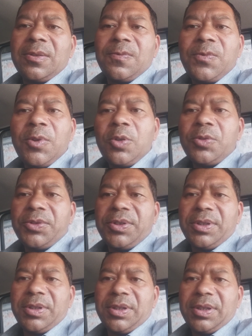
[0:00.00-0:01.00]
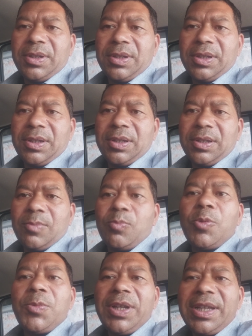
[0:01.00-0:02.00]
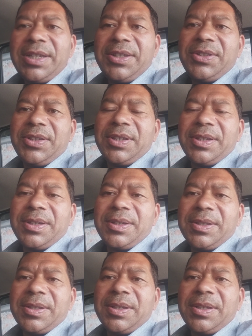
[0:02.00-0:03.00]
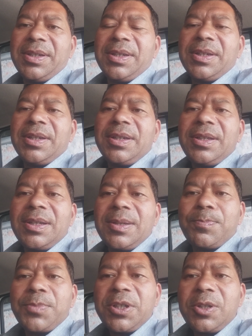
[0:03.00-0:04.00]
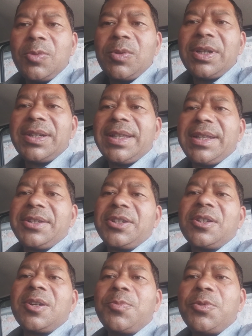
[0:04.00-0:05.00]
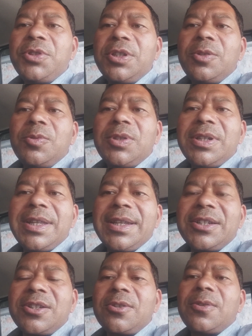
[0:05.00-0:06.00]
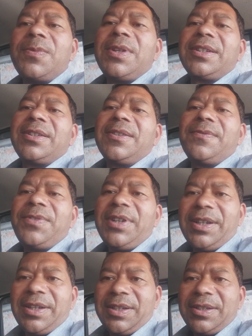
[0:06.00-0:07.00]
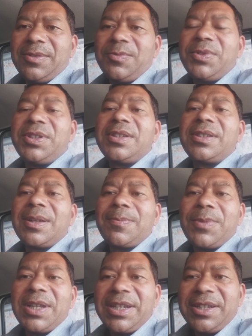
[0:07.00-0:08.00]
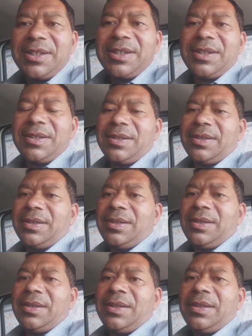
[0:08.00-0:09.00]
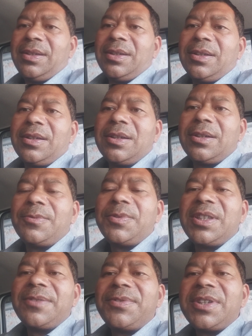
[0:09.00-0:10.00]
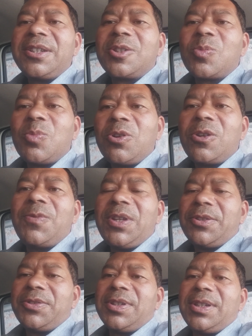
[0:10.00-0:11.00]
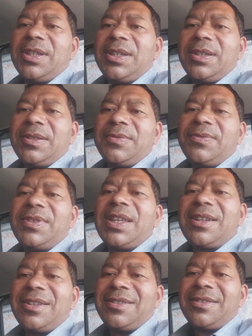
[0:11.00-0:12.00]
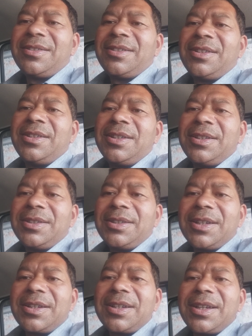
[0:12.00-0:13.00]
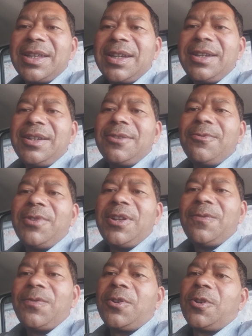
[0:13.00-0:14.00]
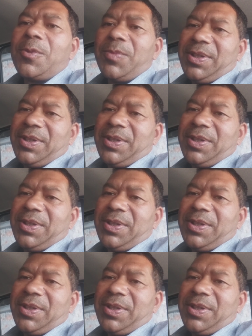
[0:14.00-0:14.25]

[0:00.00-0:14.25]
flows, mobilize in a particular direction opposite to the direction of electric field, which is applied with a very small velocity, then the current will form